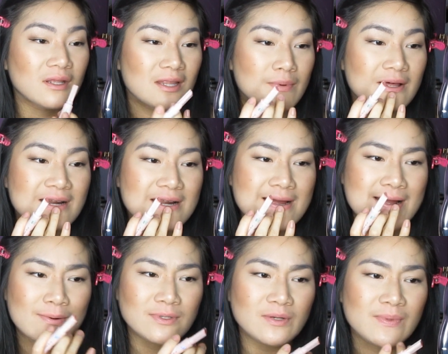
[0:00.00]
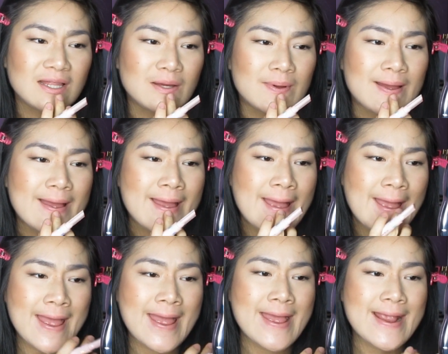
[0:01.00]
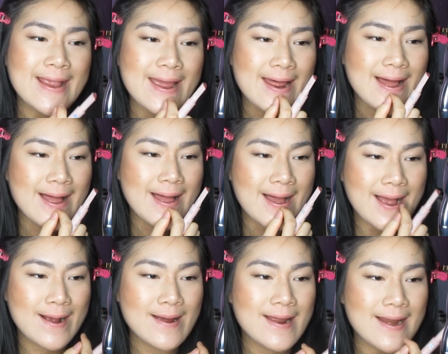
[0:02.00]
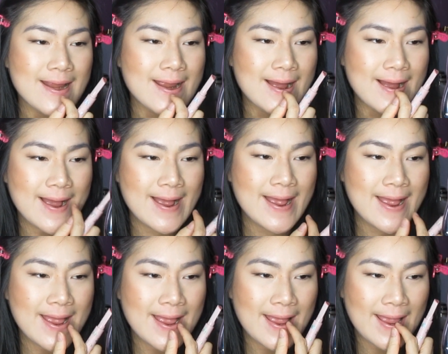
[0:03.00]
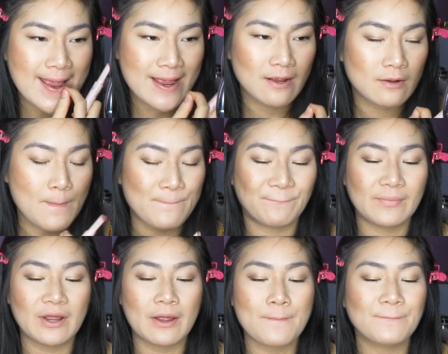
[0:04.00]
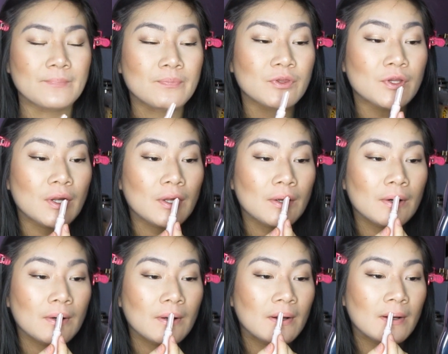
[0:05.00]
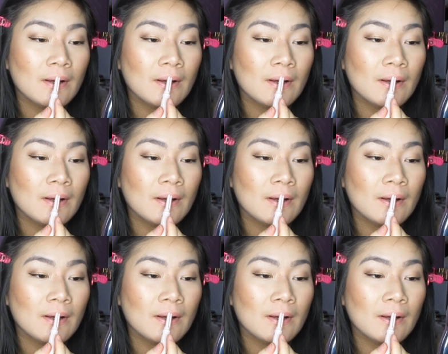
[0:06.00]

the lip color. Yeah, what's on my lip? Get off! What are you? Okay, let me try it again.